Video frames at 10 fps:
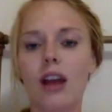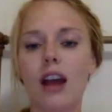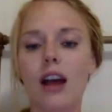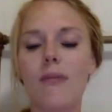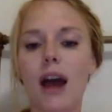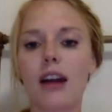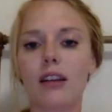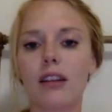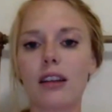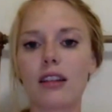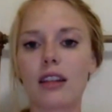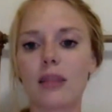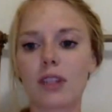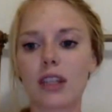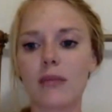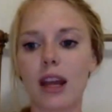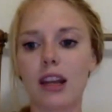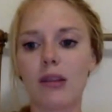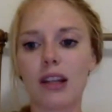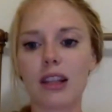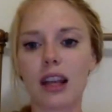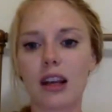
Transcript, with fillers: a battle that seems in many ways like